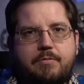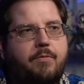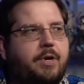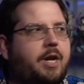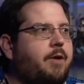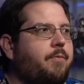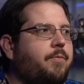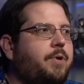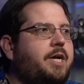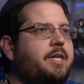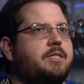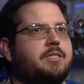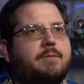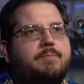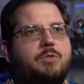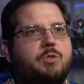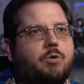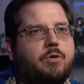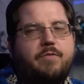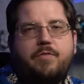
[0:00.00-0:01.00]
When I read
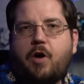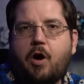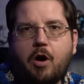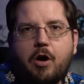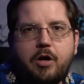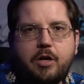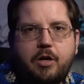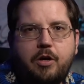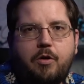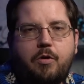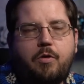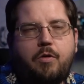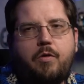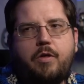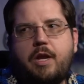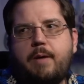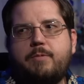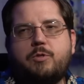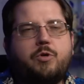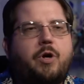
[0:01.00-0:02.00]
some sort of article
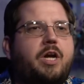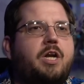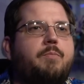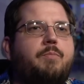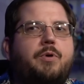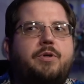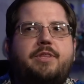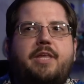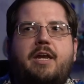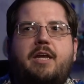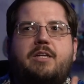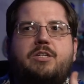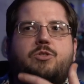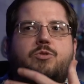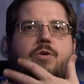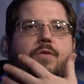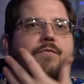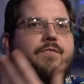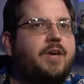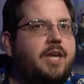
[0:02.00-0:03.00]
and I'm trying to put that
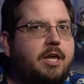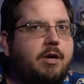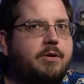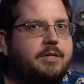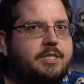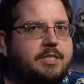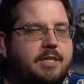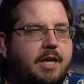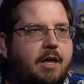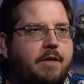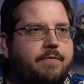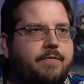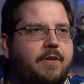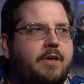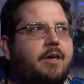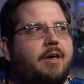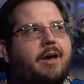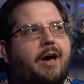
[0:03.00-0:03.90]
into a video itself,